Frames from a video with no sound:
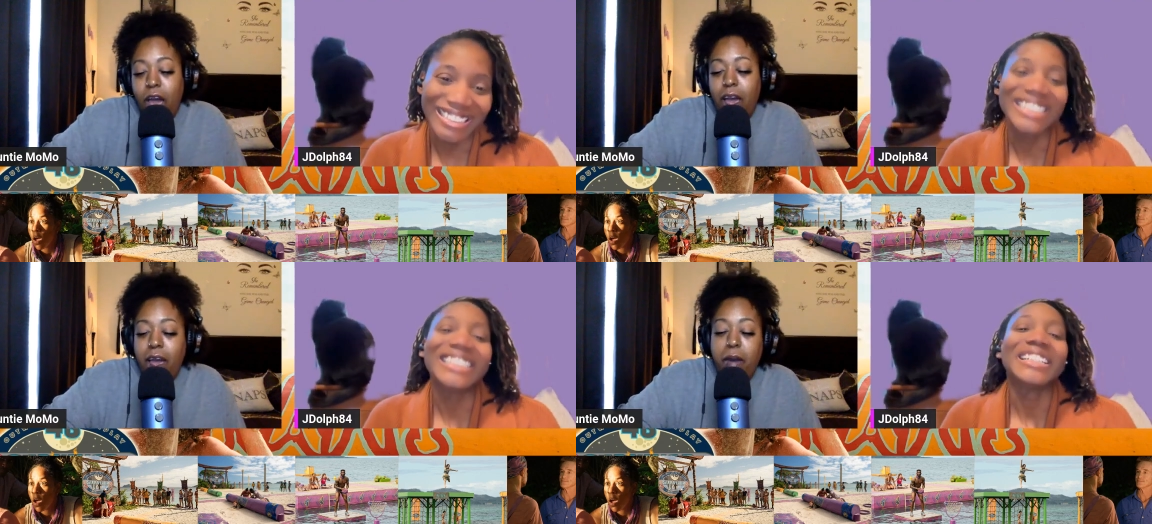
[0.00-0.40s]

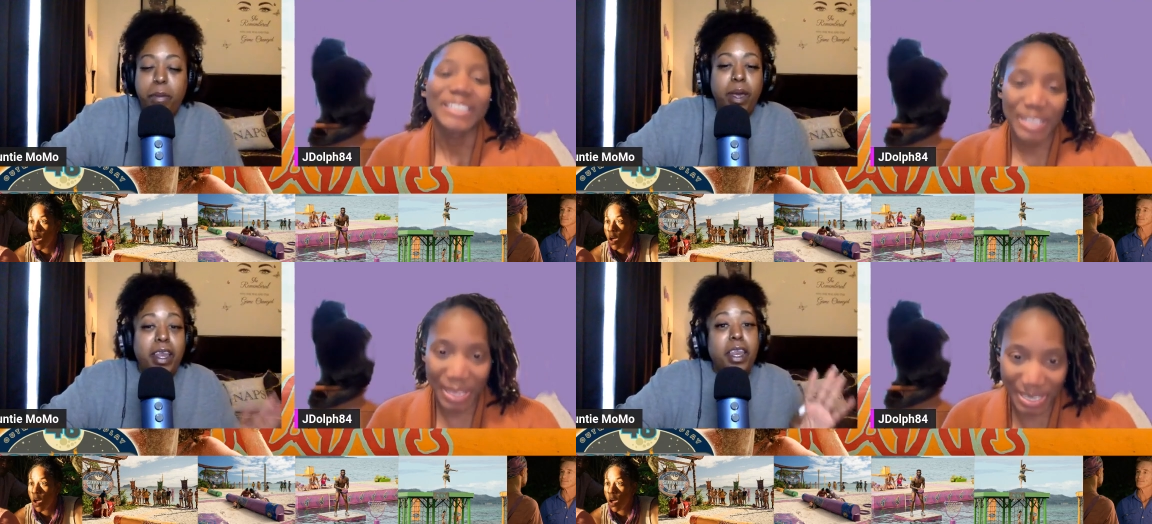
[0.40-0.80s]

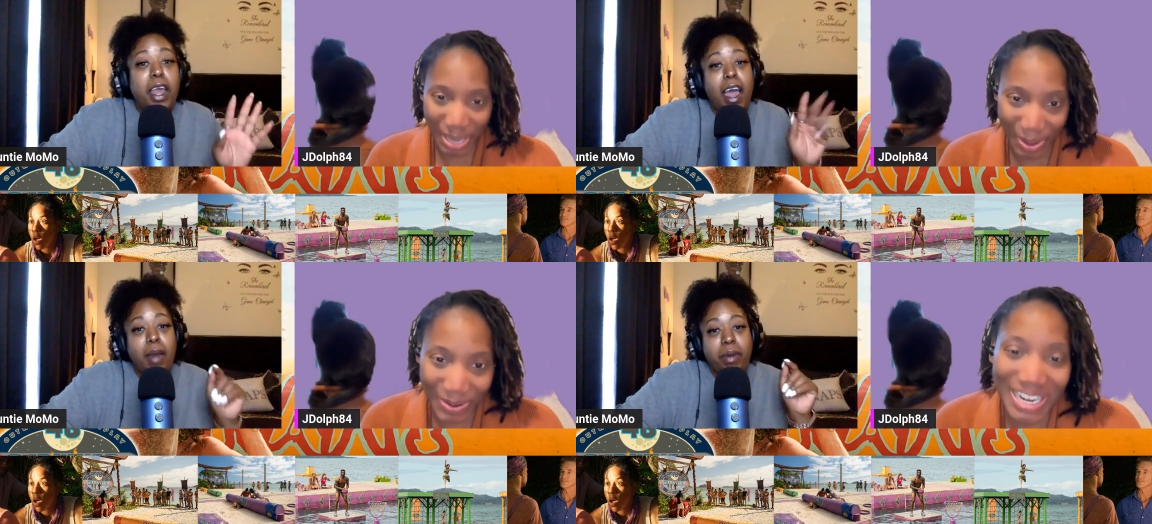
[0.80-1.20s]
Speaker 1: Um,
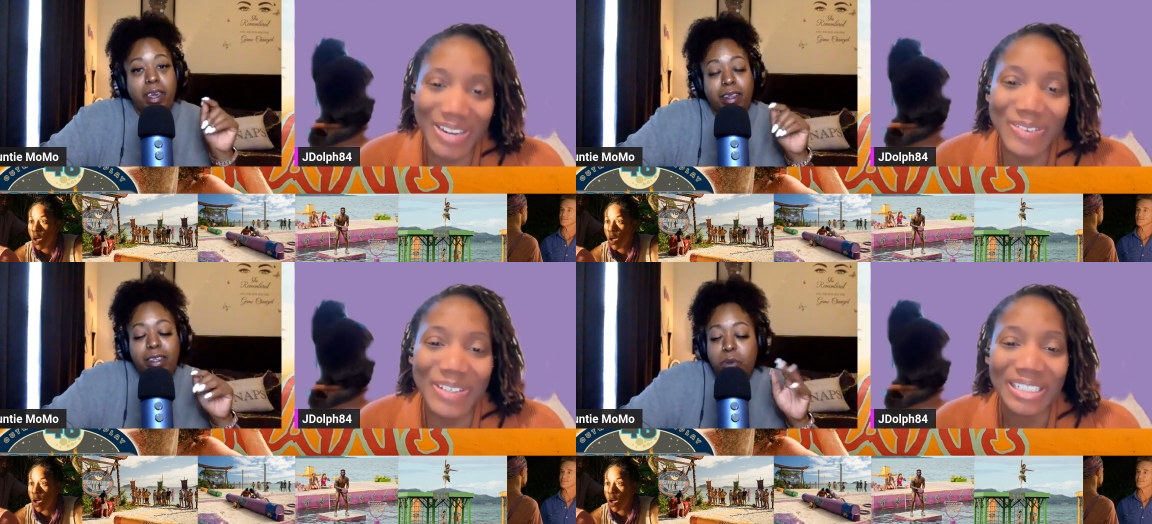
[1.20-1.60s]

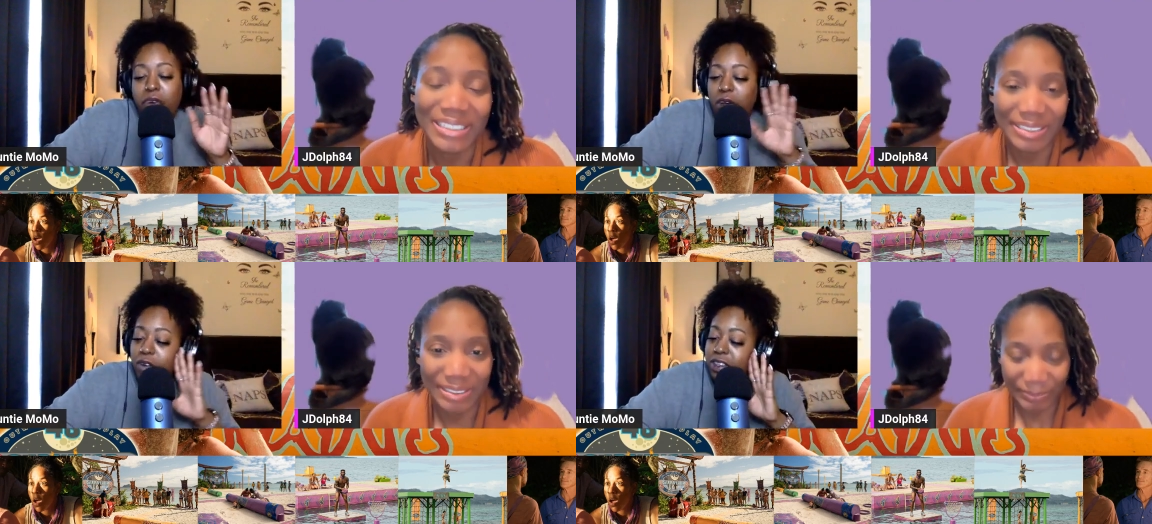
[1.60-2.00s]
Nami. Let's
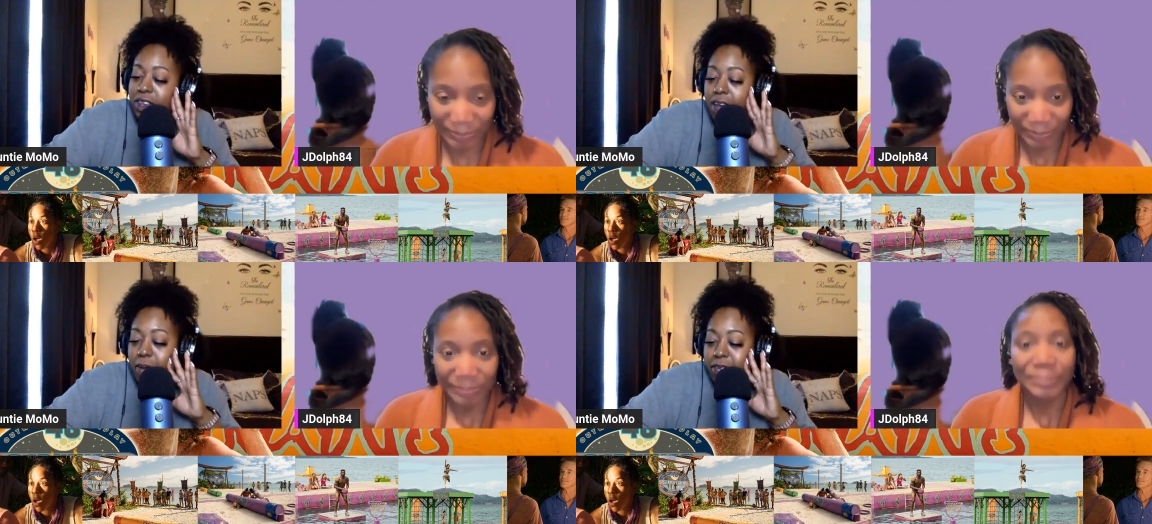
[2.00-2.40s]
move on over to
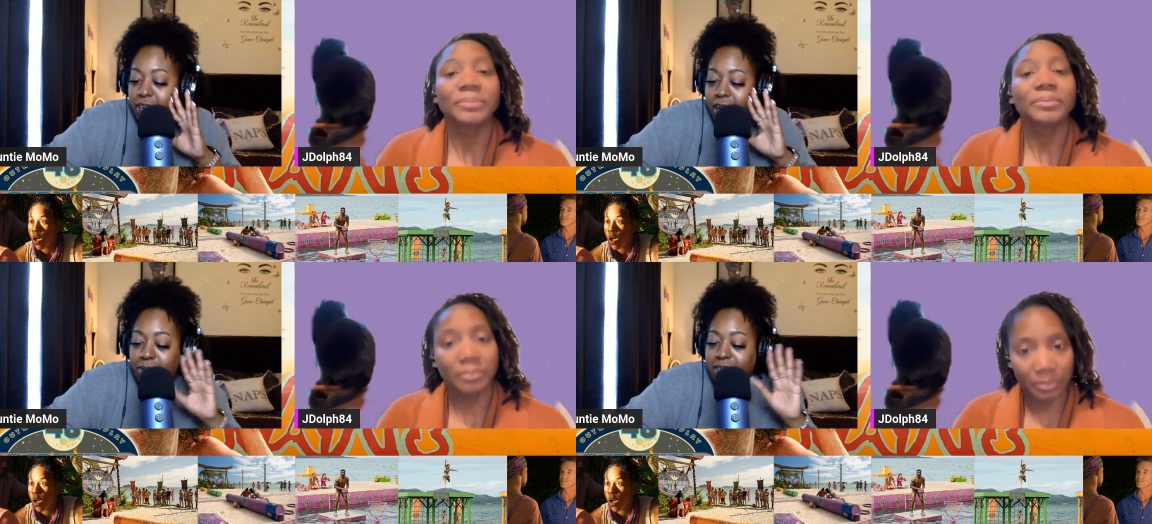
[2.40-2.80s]
Nami
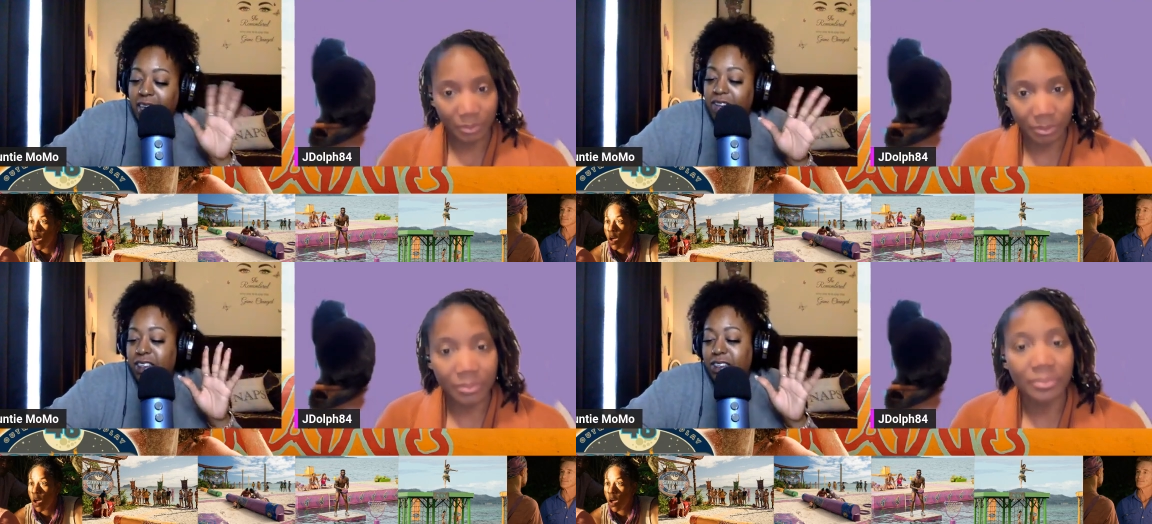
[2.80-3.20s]
Child.
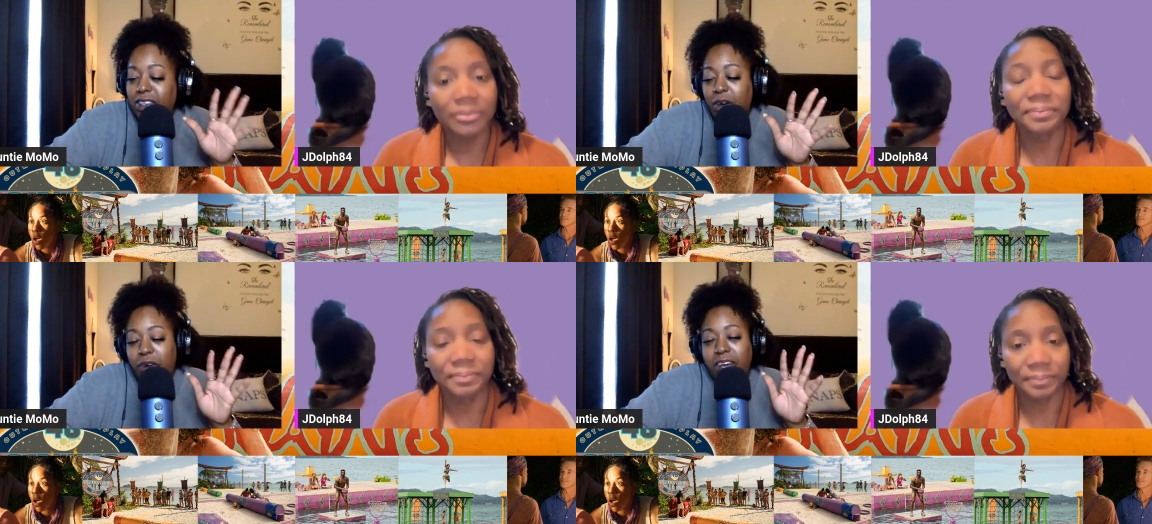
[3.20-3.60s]
Tevin and
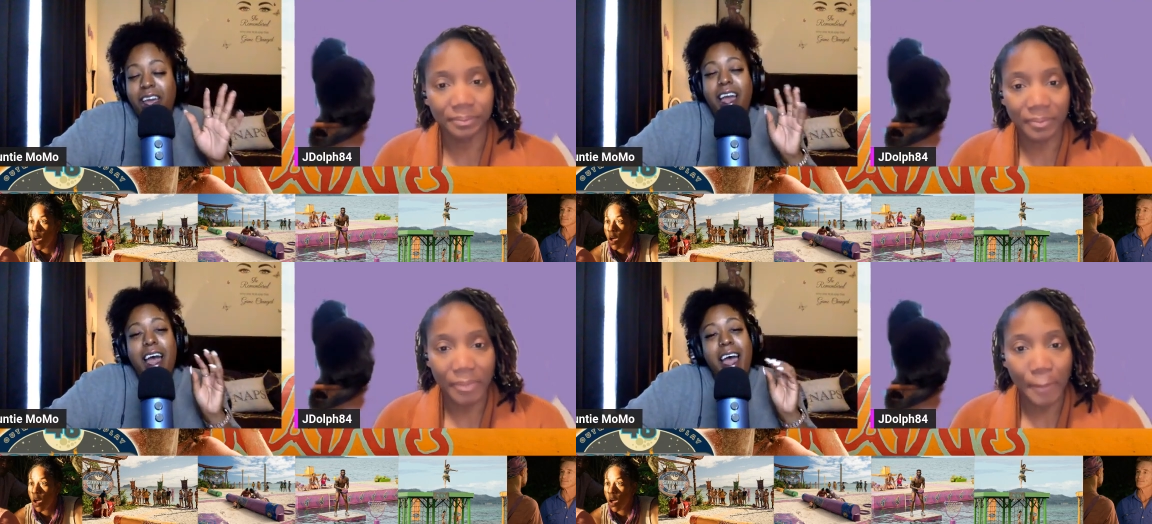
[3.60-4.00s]
Soda.
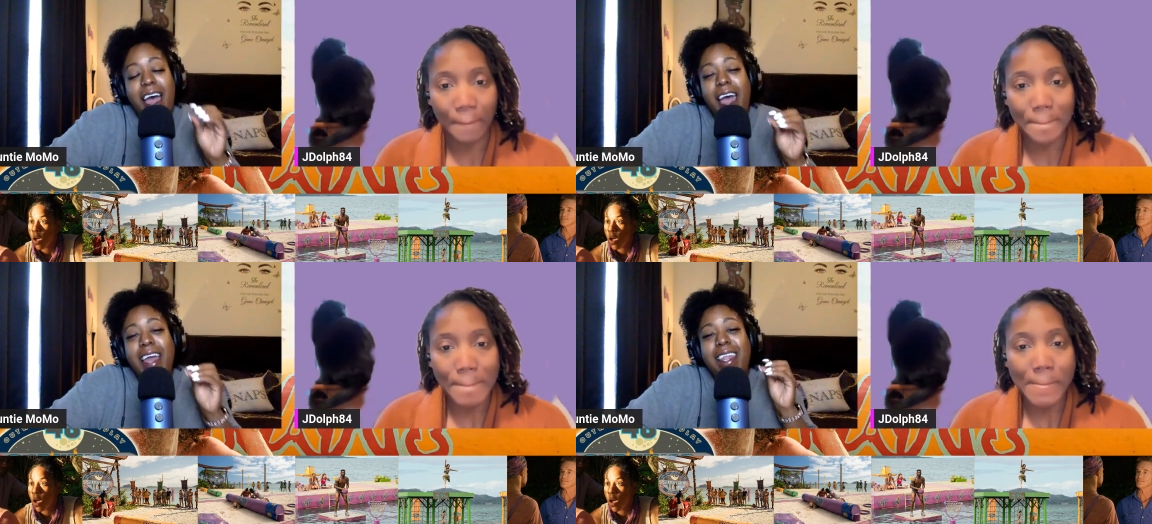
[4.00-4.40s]
I